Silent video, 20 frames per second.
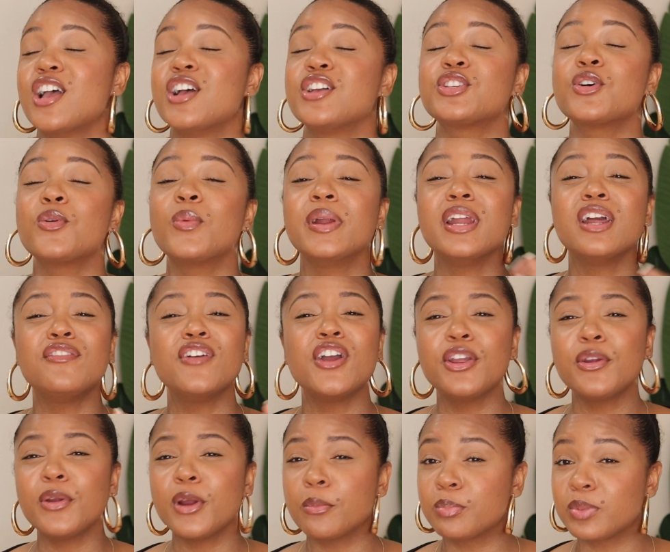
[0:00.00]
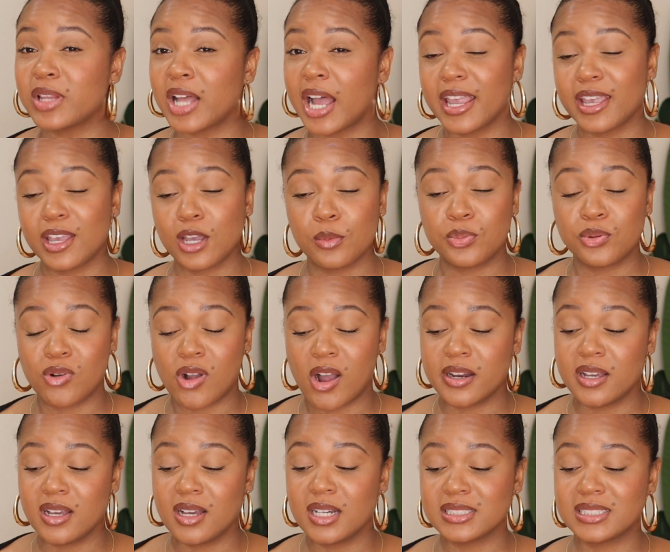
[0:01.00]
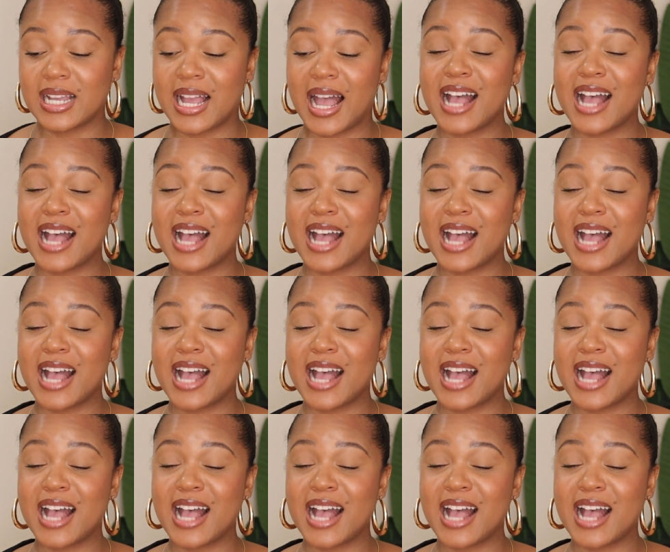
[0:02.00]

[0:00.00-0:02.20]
So whenever you're applying a product,